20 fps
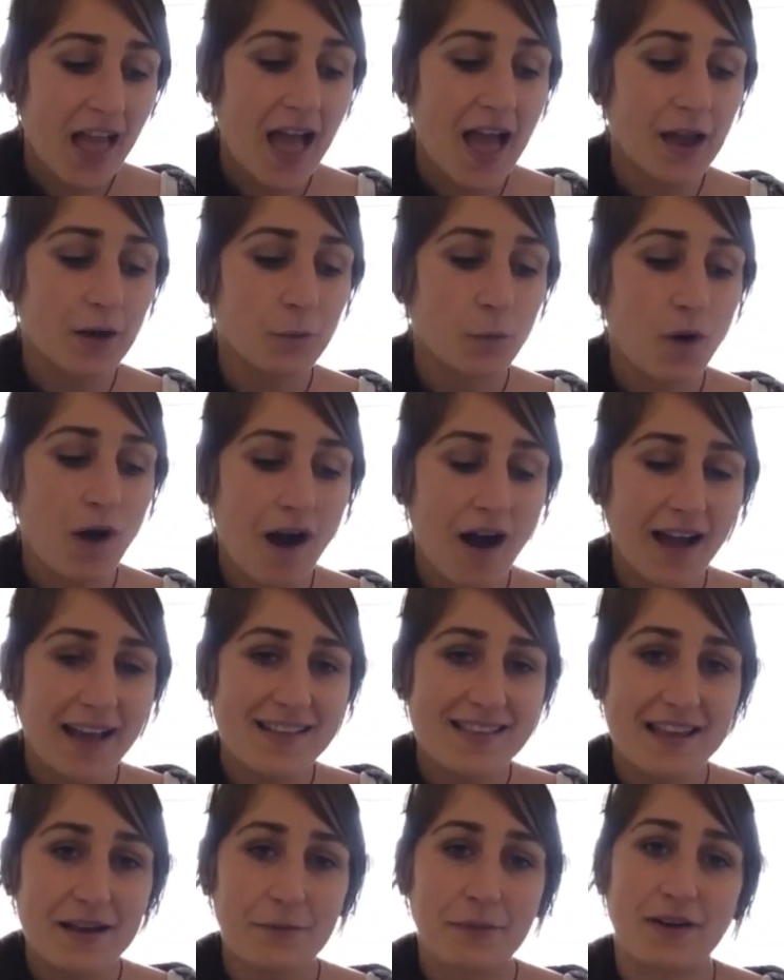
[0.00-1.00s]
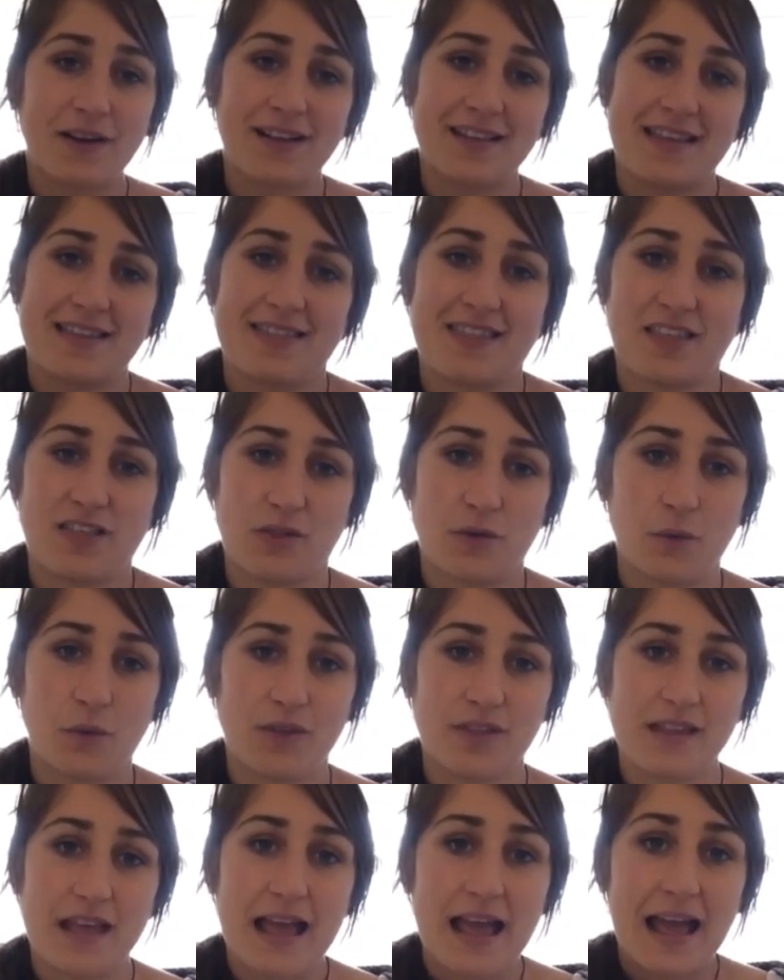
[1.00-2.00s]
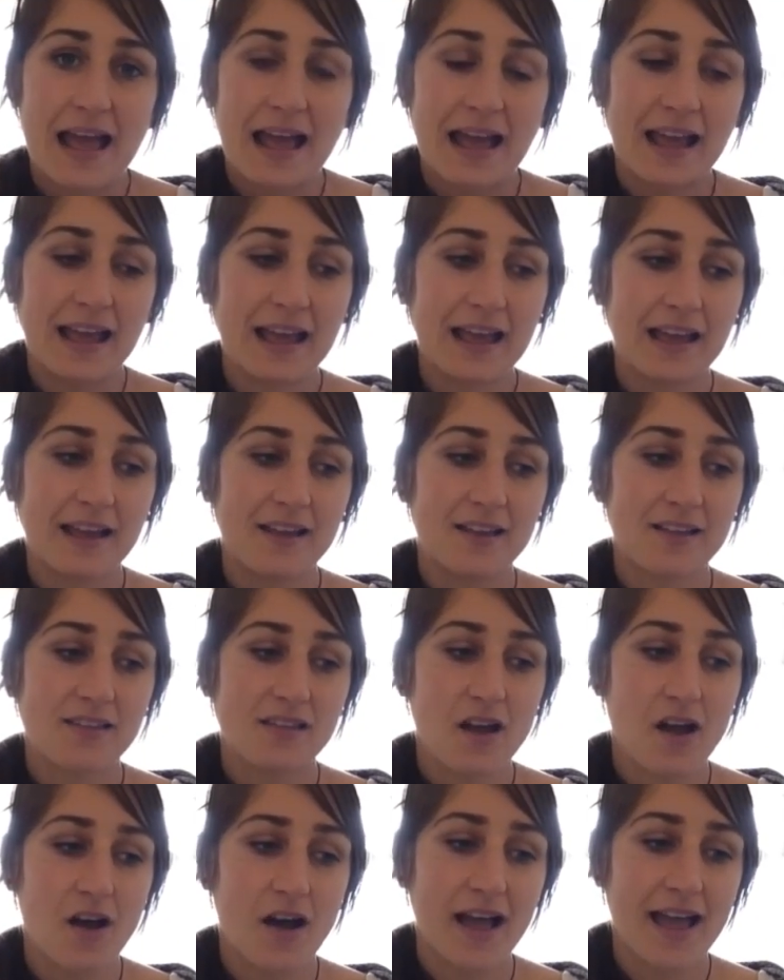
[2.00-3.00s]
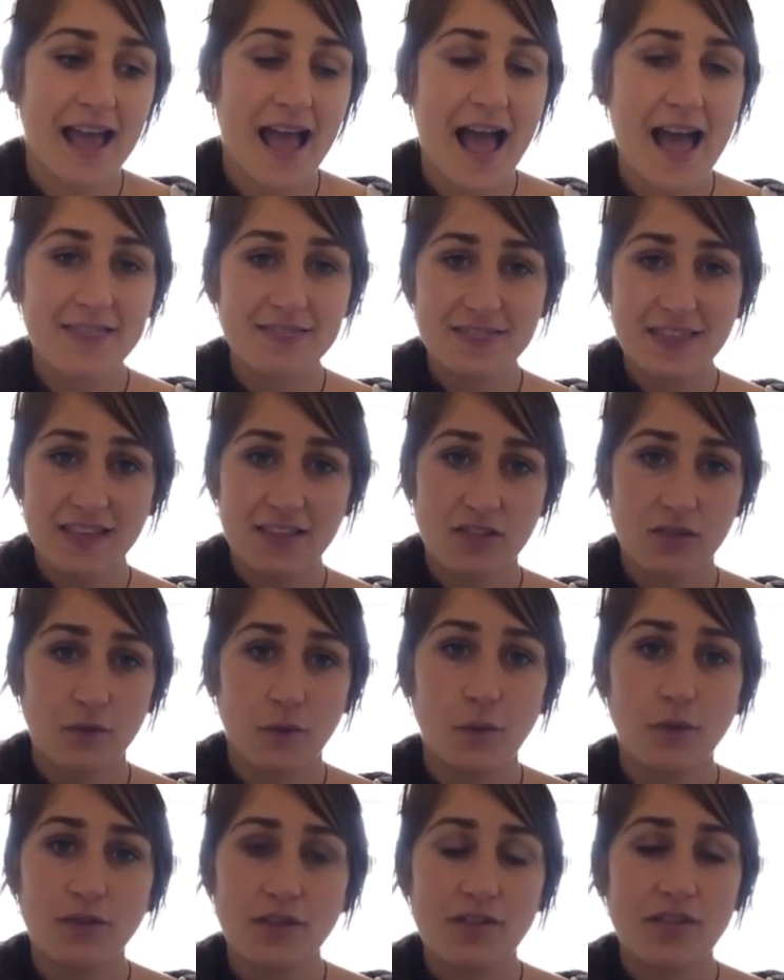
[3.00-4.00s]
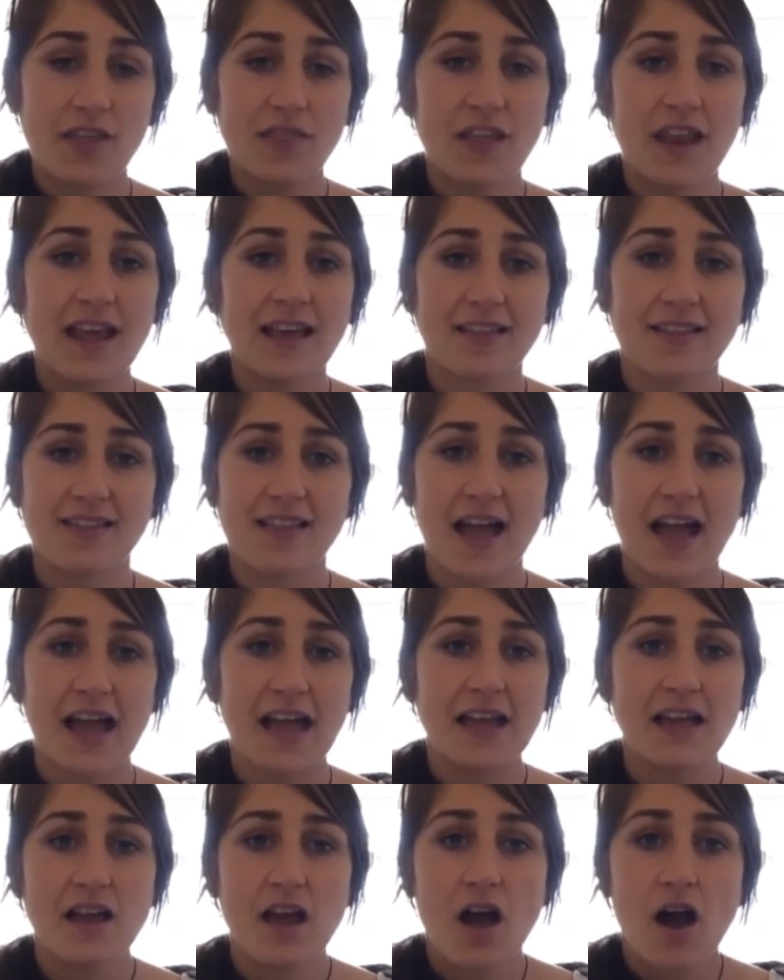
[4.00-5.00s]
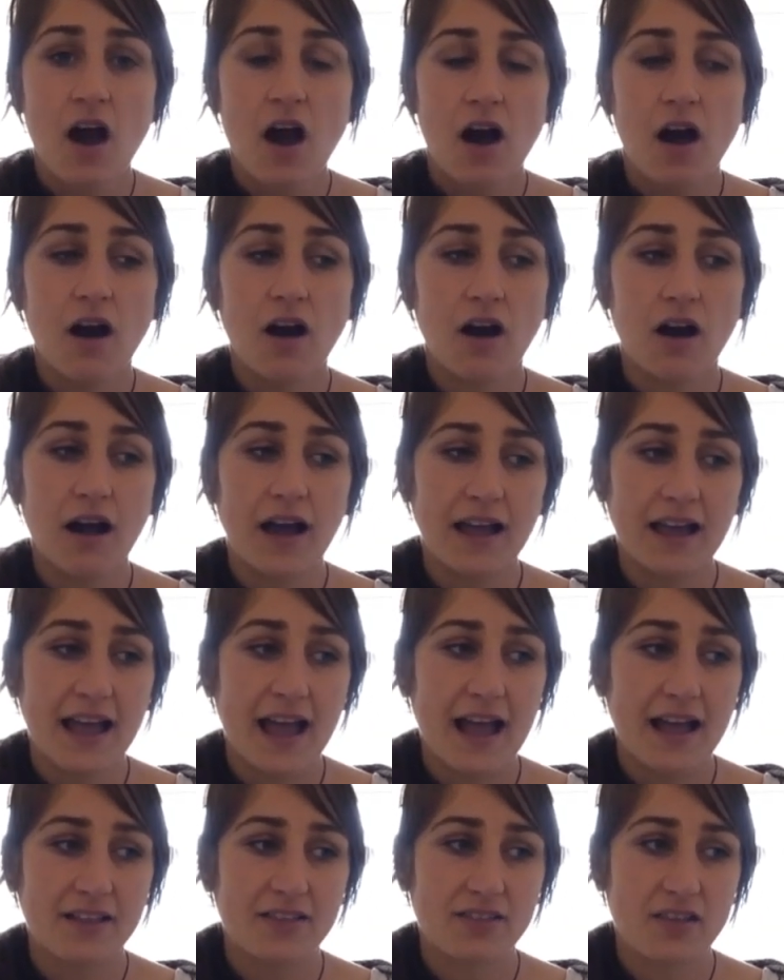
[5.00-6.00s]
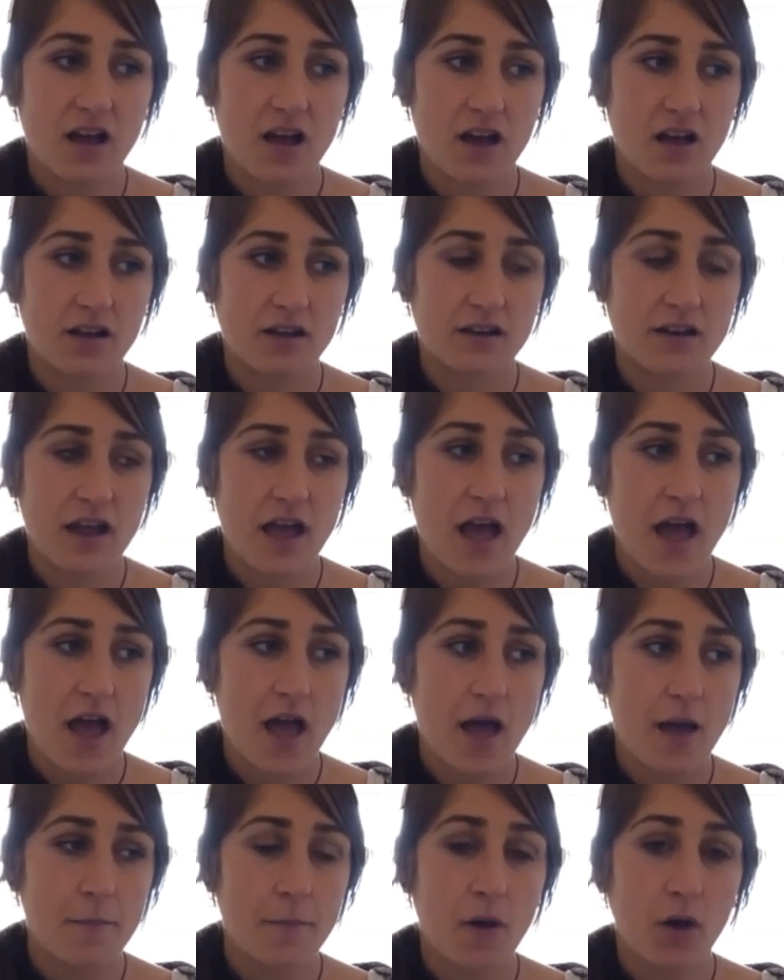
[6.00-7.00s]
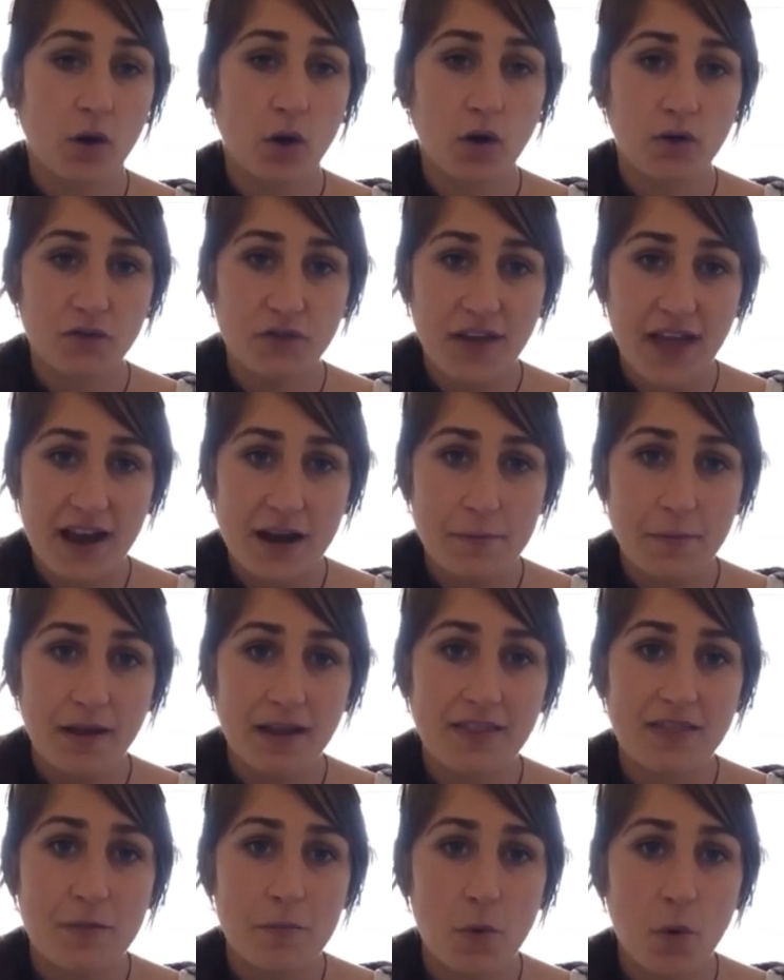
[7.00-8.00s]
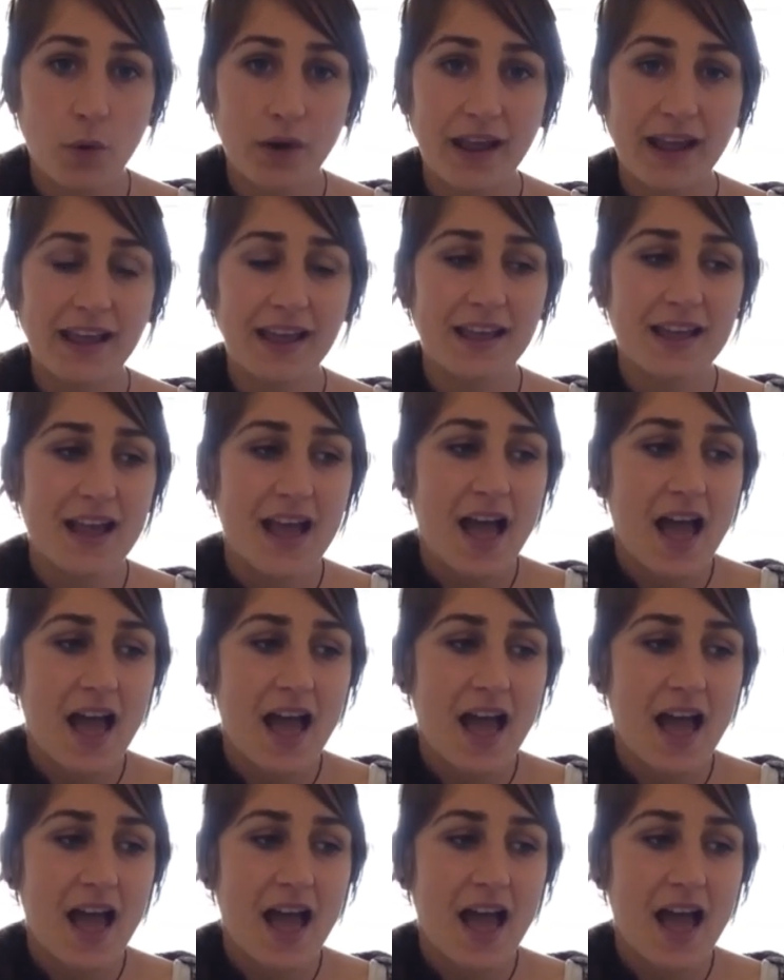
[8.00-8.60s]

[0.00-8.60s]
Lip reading: And what I did when I did this sauce is, I had this sauce, and then the next day I had done a coffee enema in the morning,